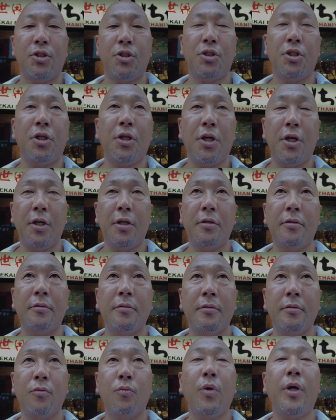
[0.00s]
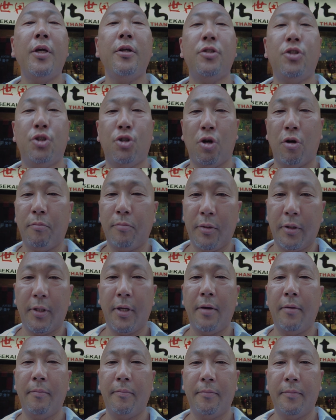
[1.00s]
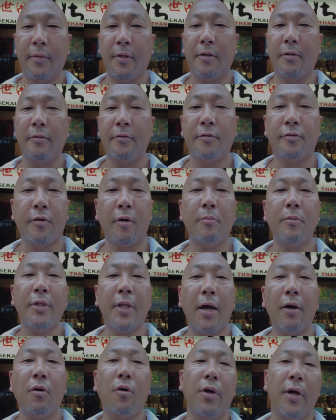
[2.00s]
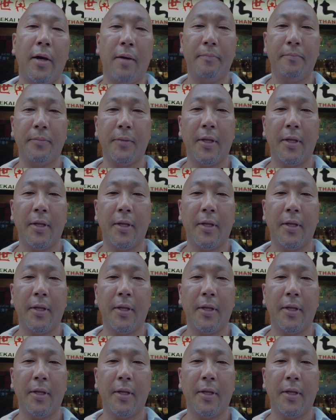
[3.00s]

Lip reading: chicken wing shop from Nagoya.